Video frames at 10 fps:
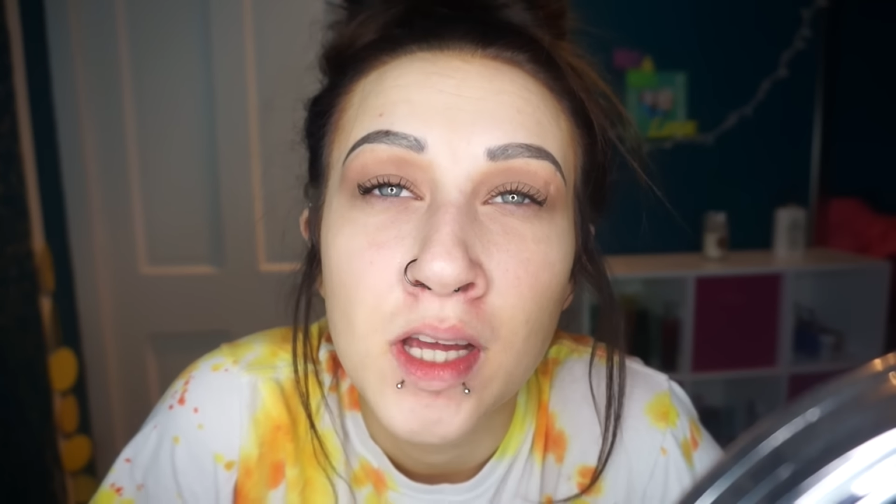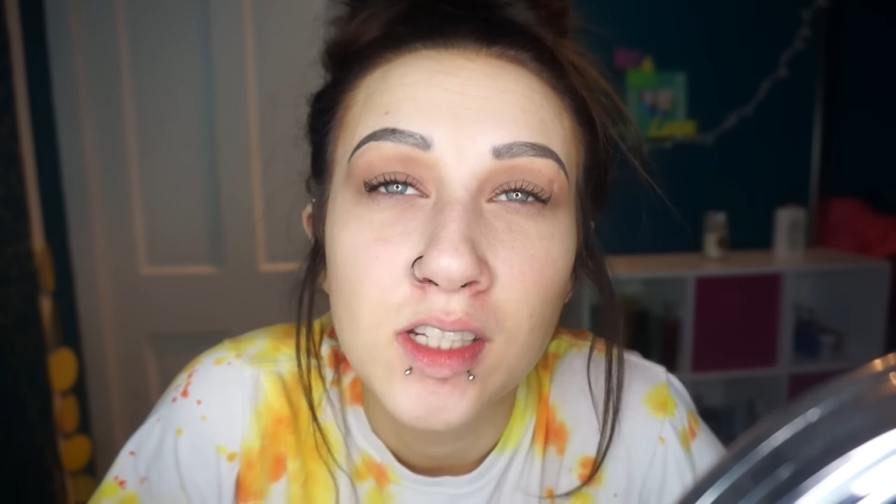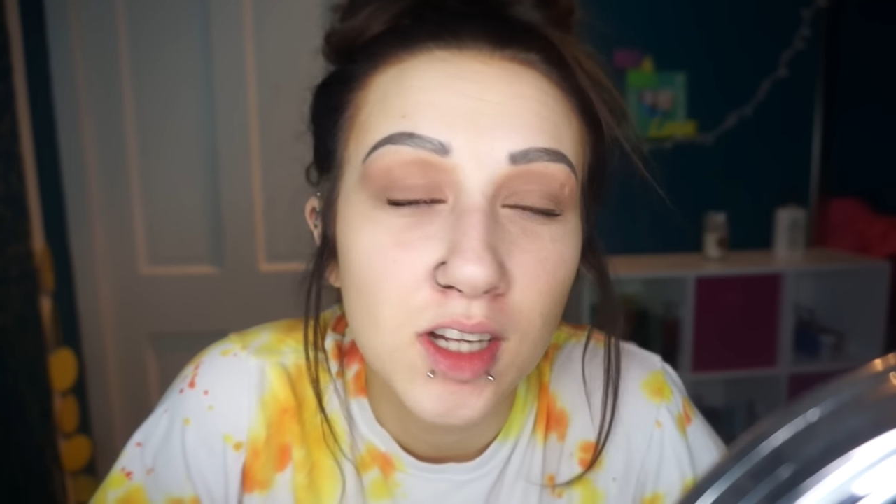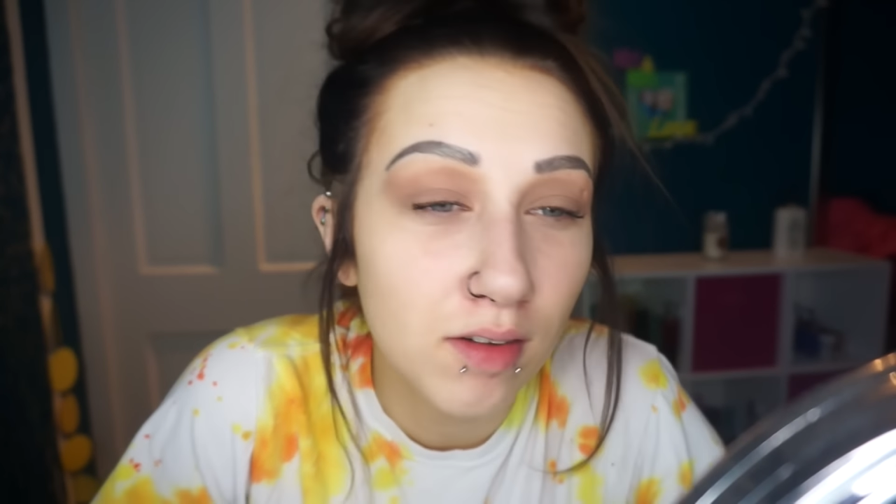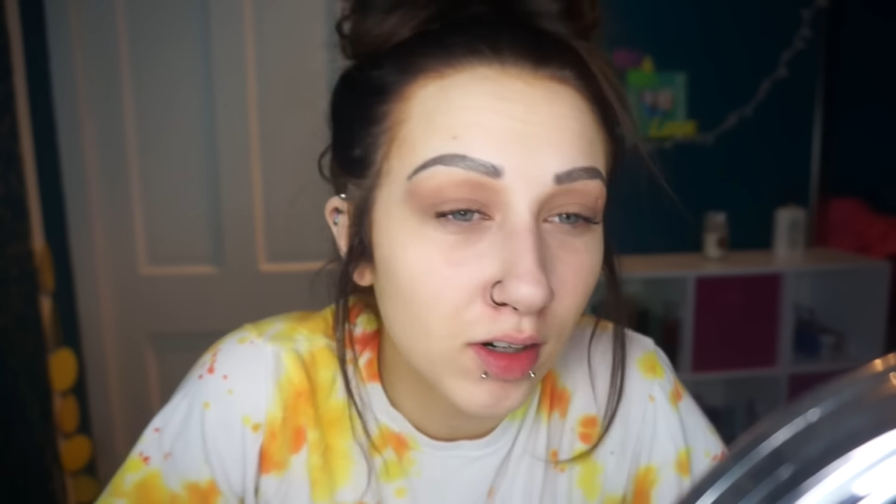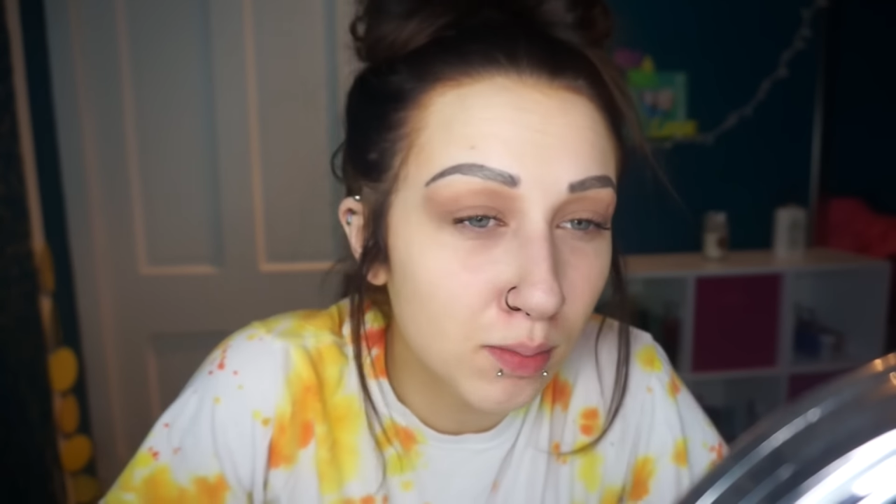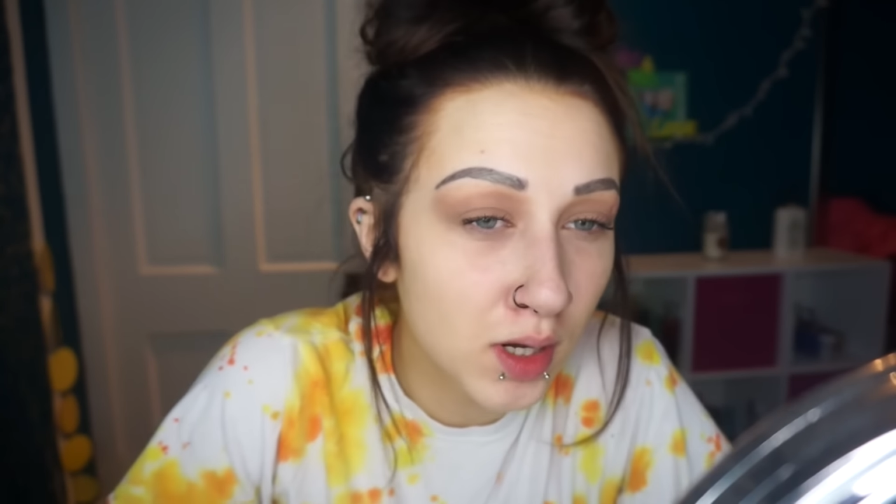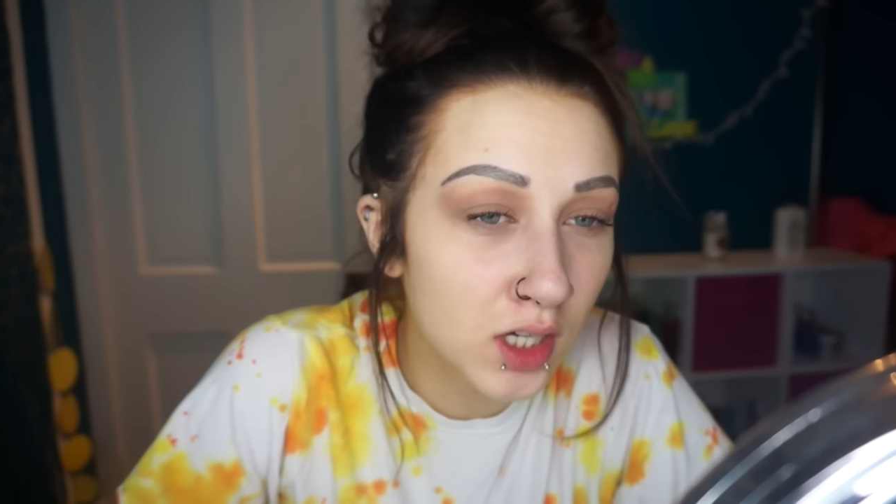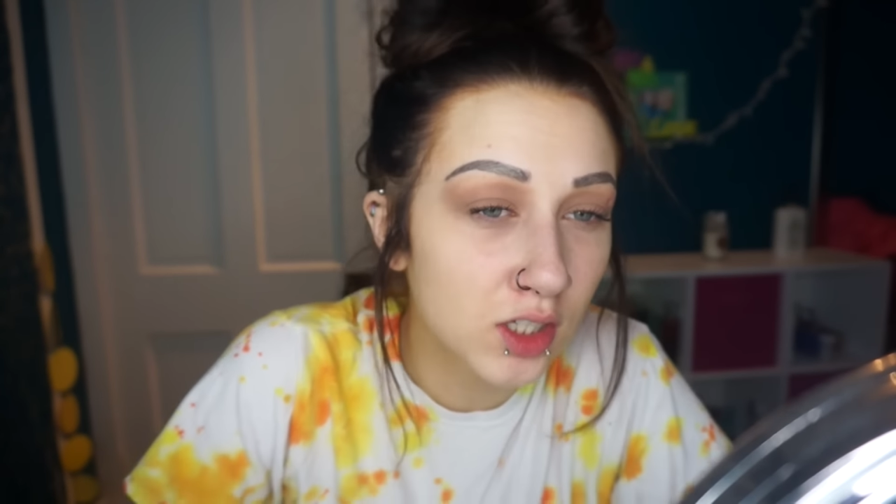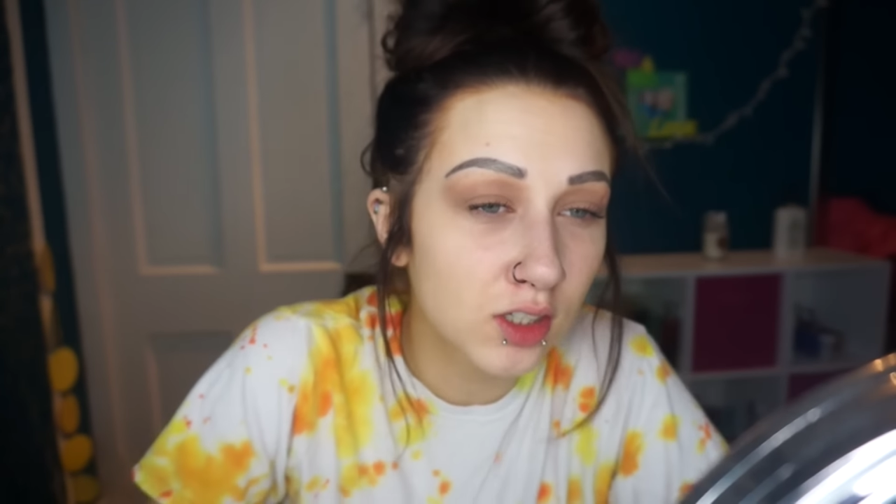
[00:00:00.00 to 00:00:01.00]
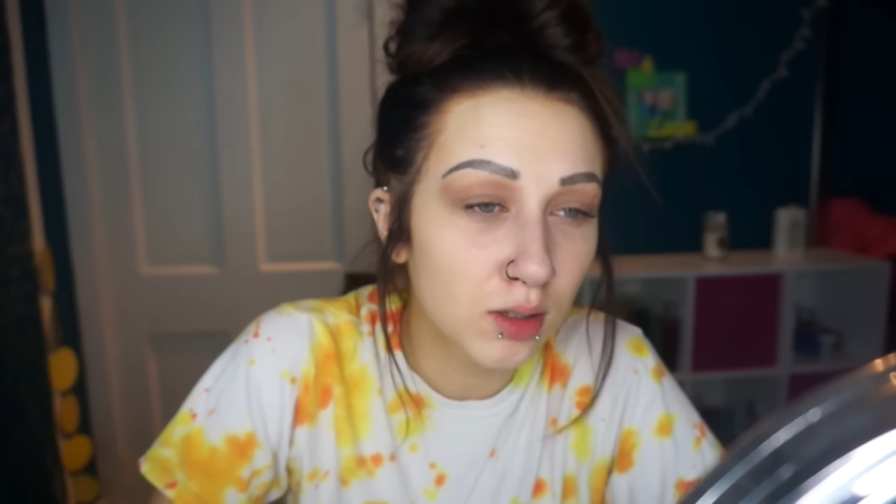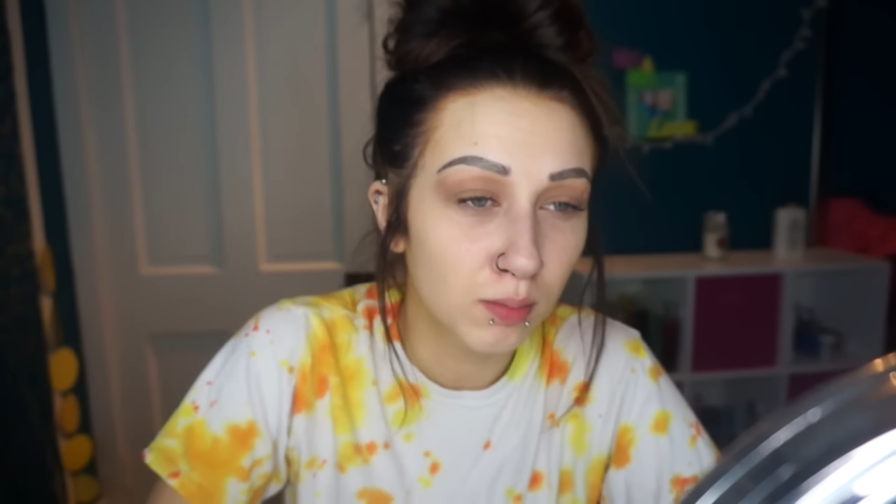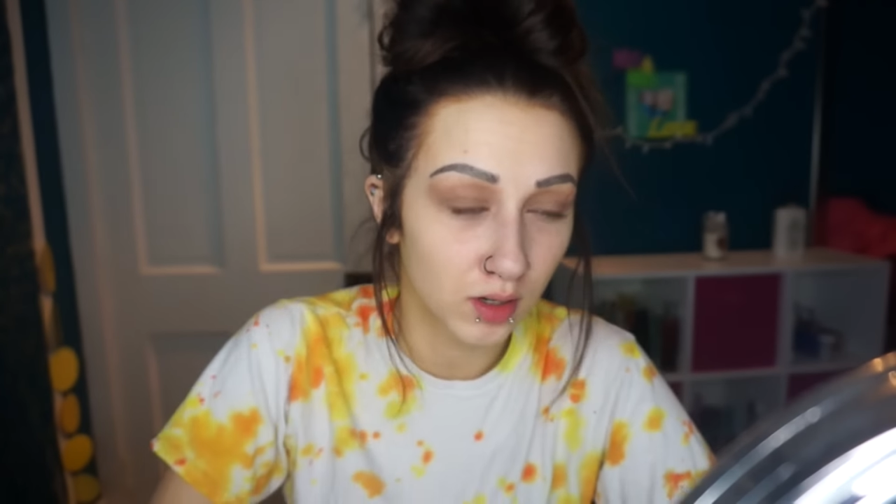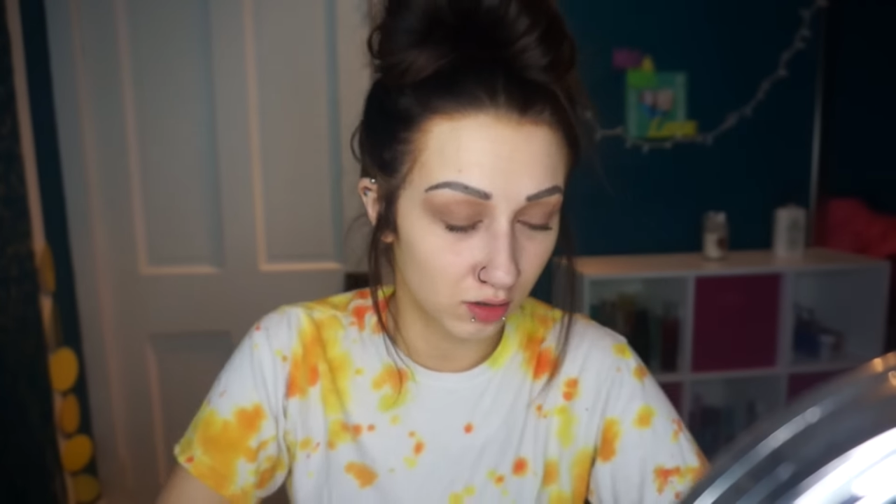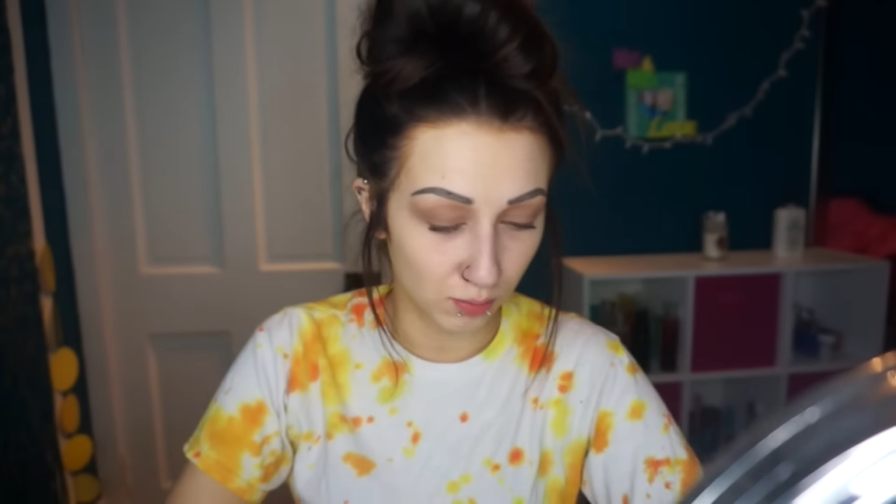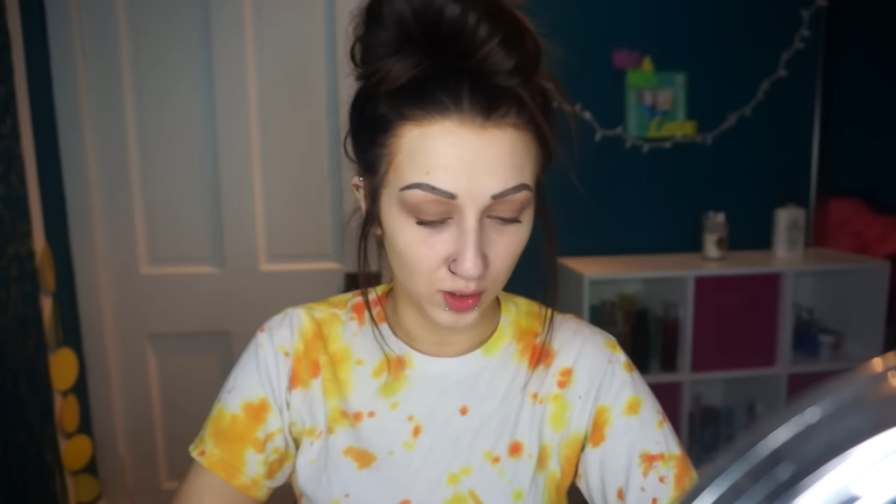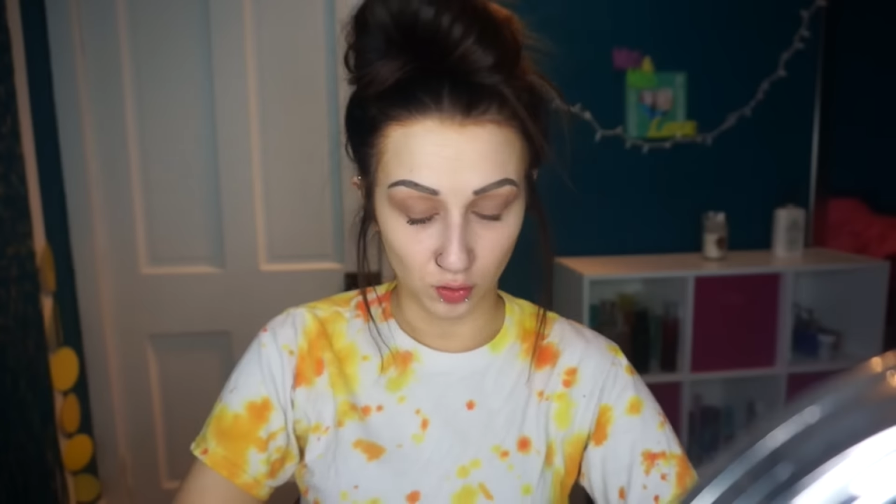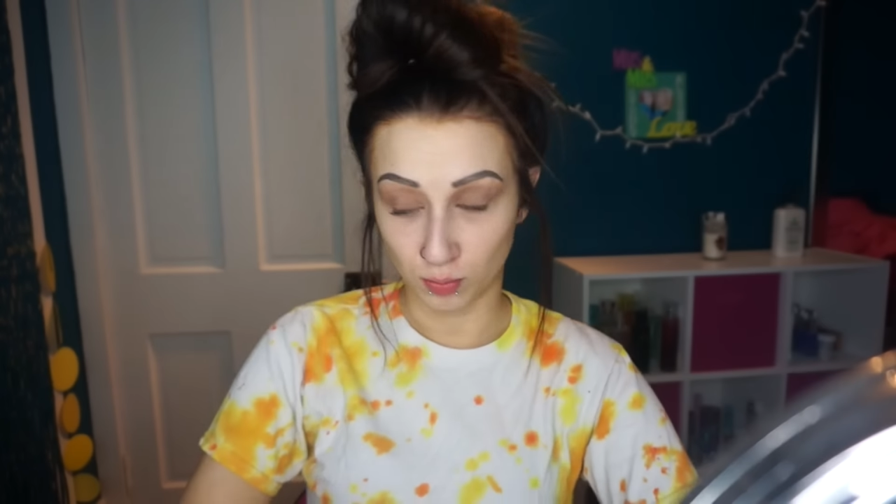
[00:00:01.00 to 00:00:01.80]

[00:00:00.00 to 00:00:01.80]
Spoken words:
It's not very much compared to my